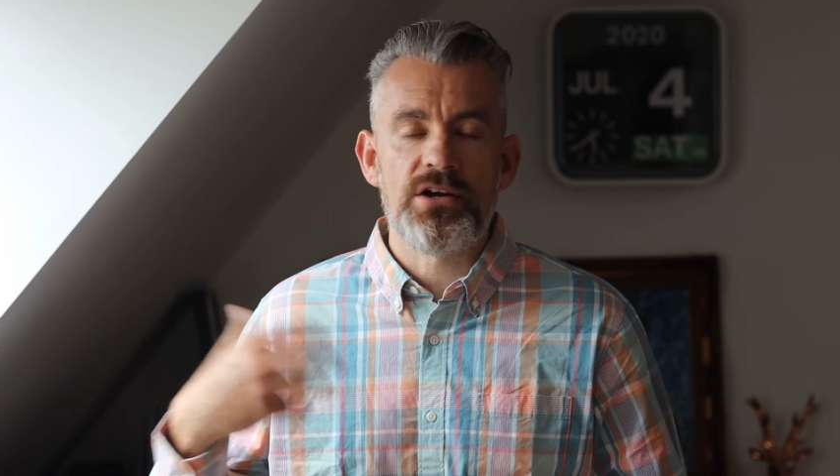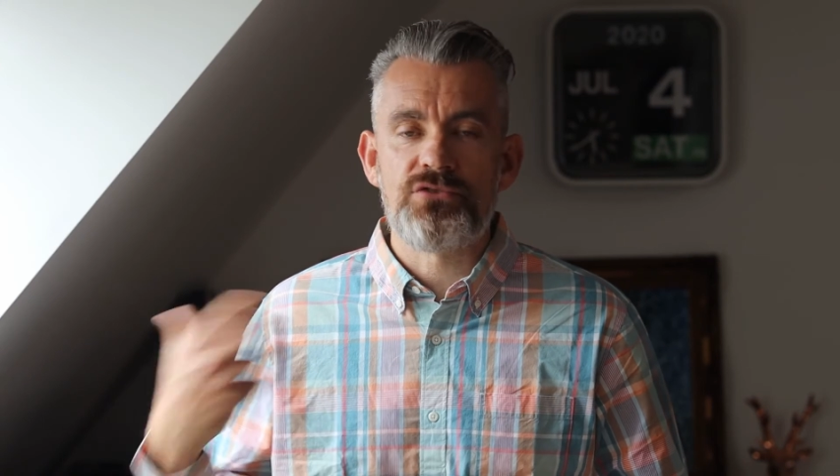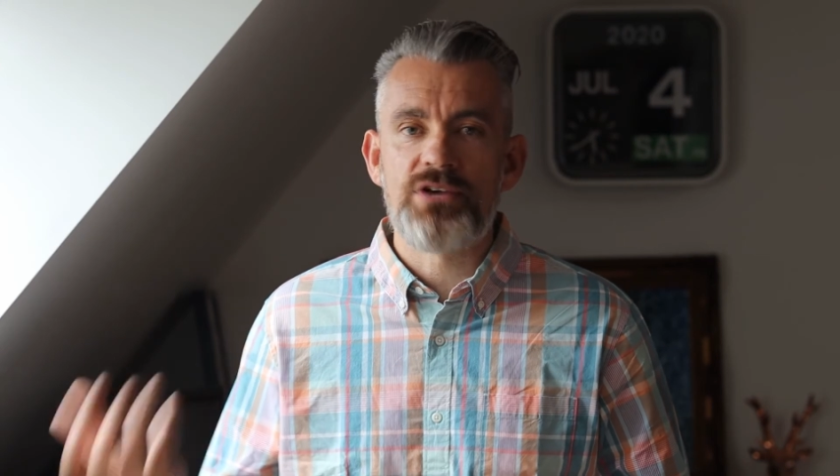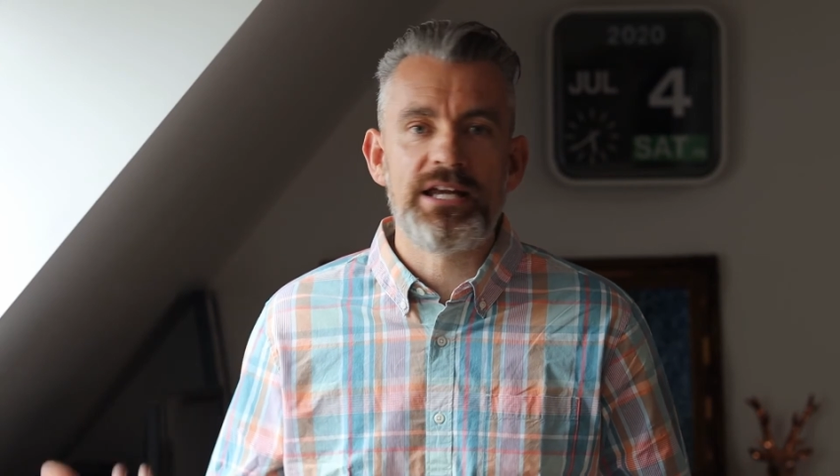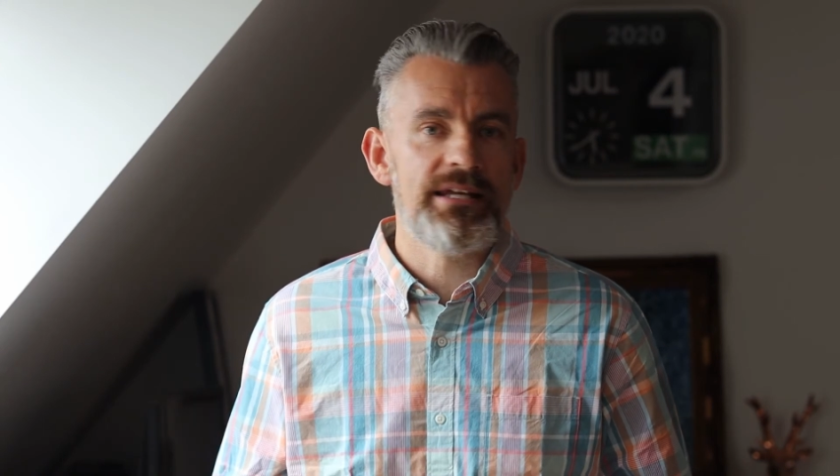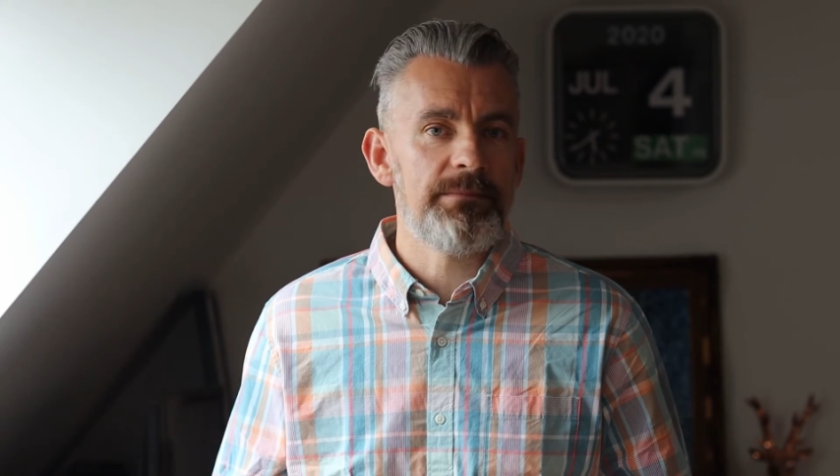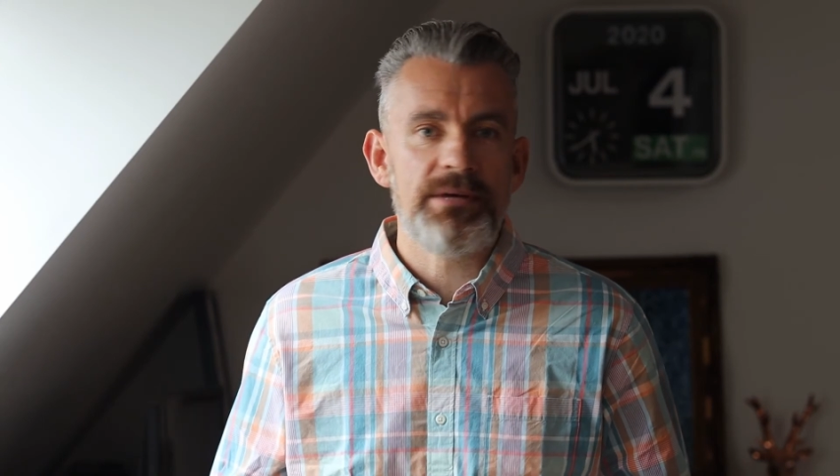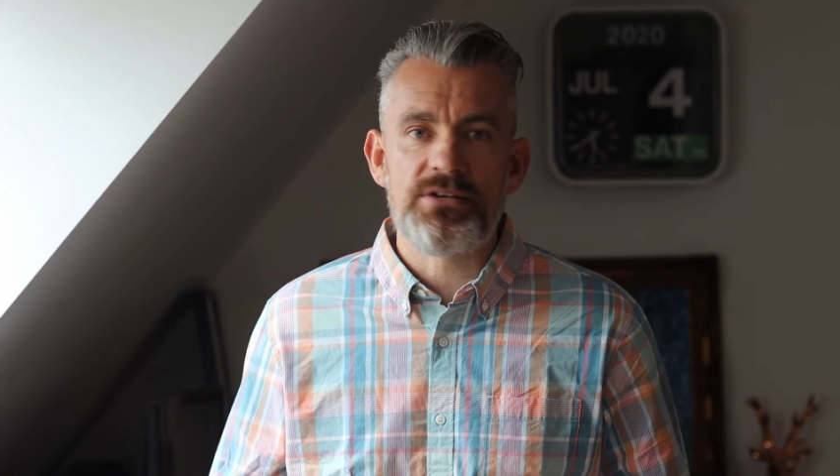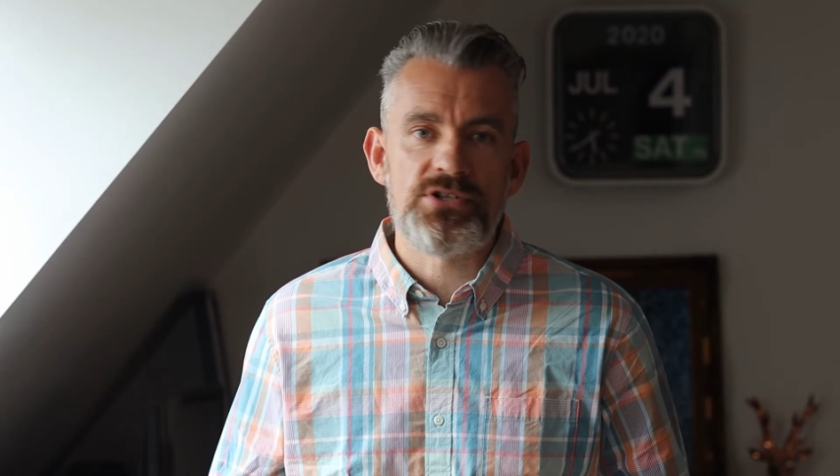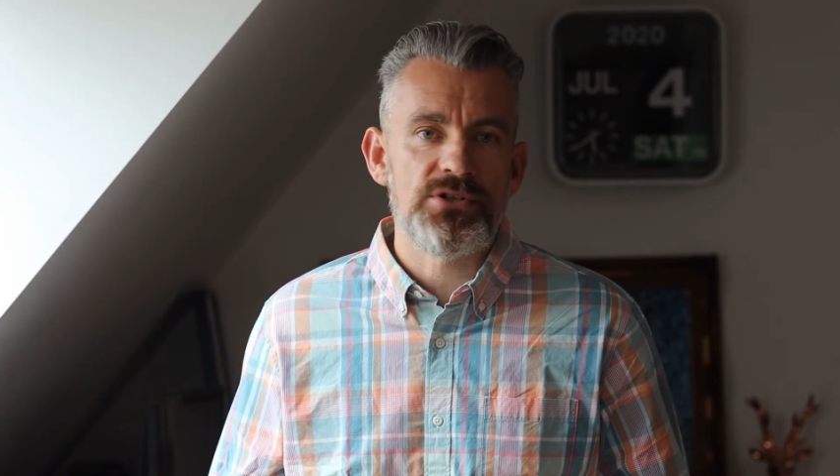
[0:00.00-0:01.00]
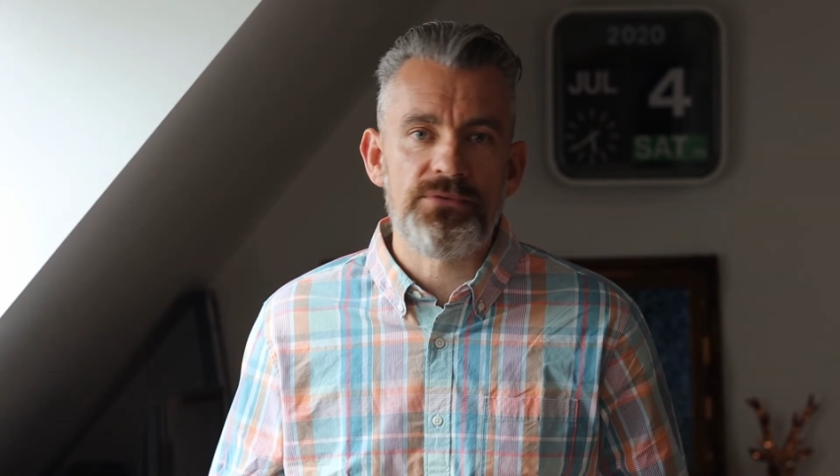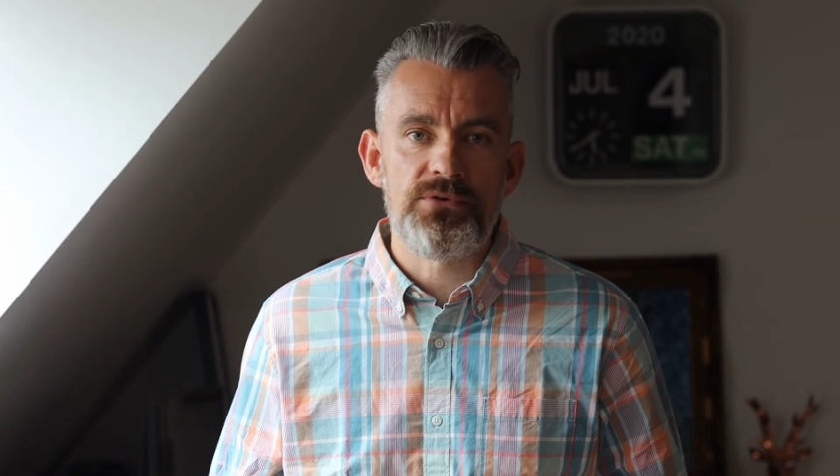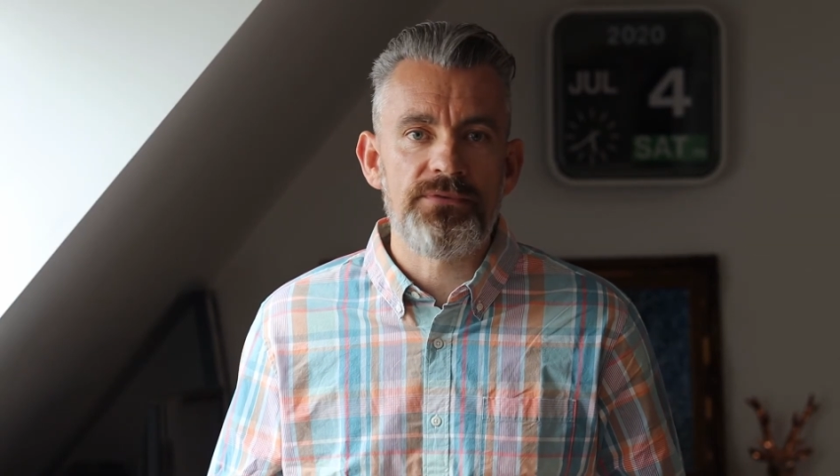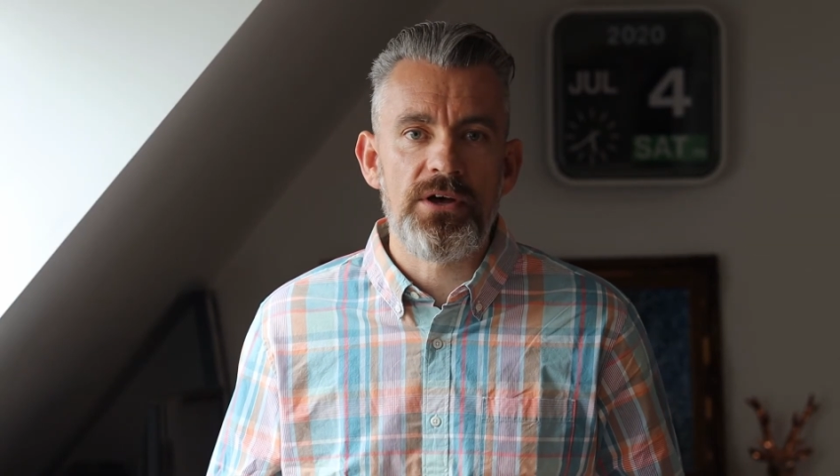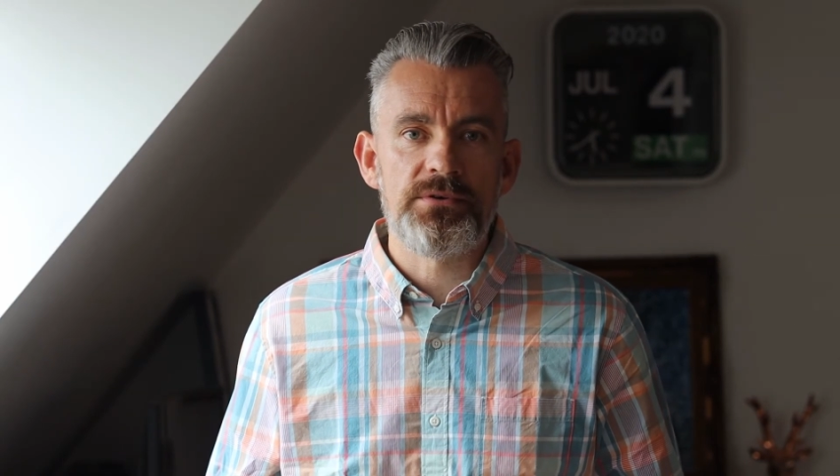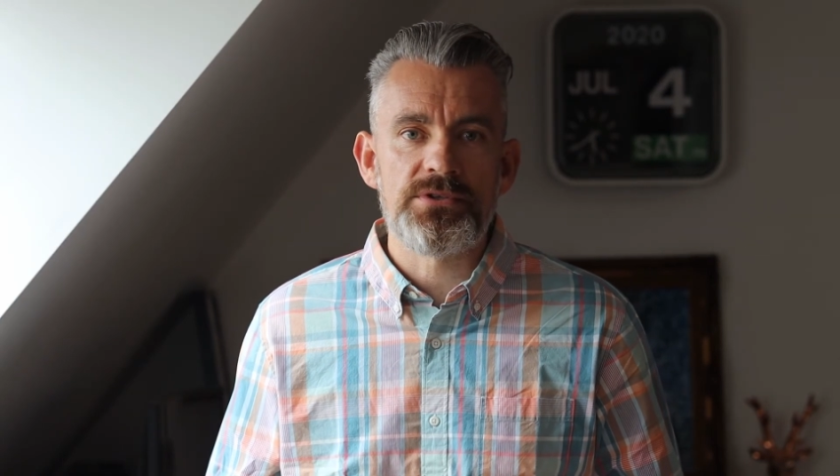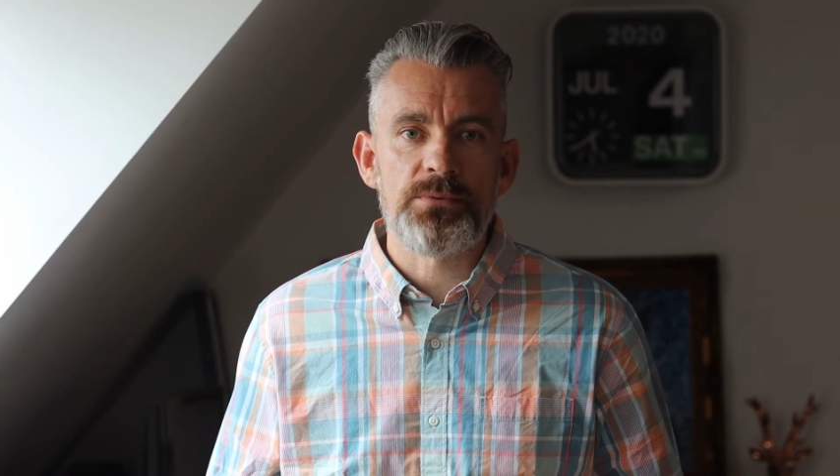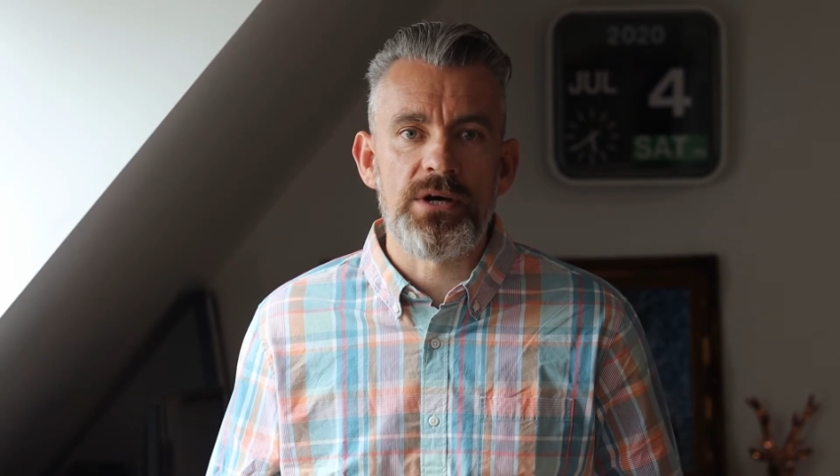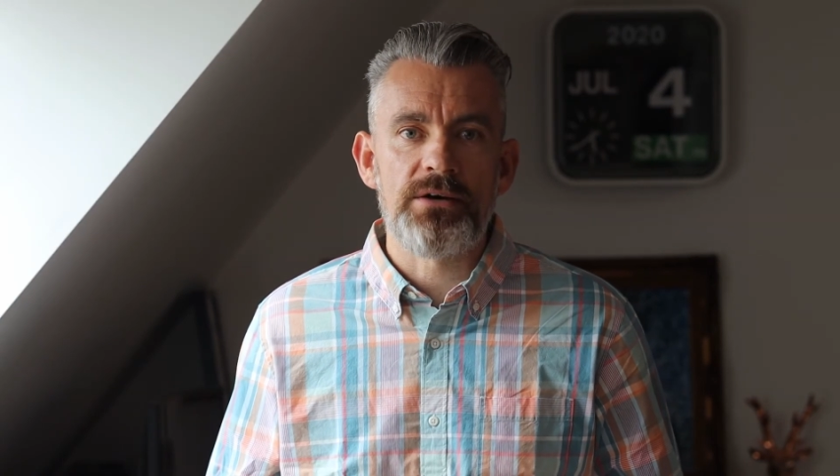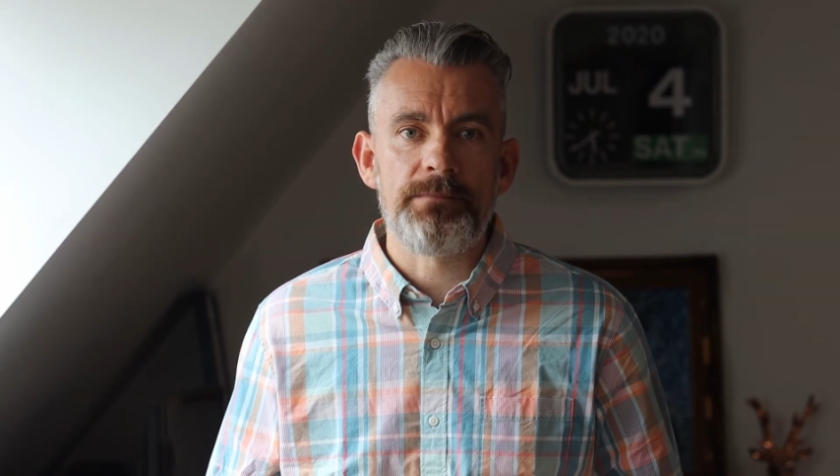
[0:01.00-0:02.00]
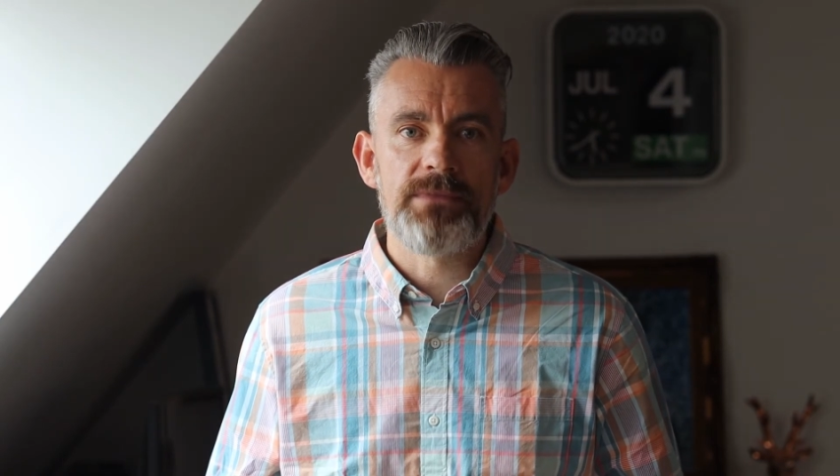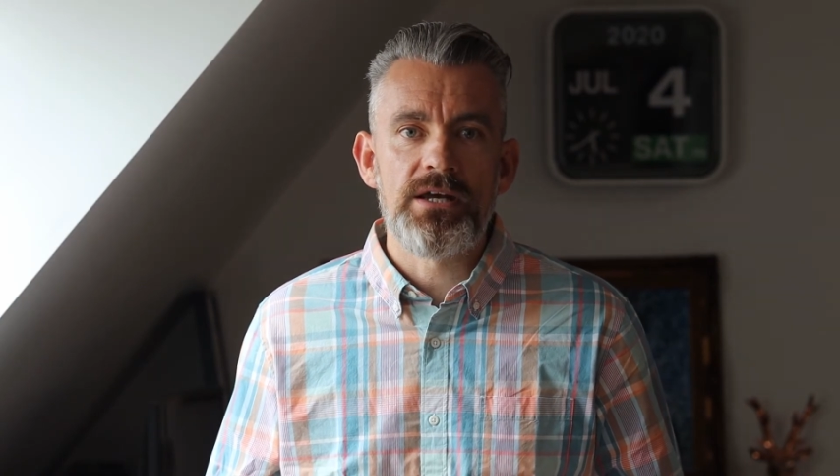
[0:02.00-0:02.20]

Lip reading: grainy pictures off your phone as well.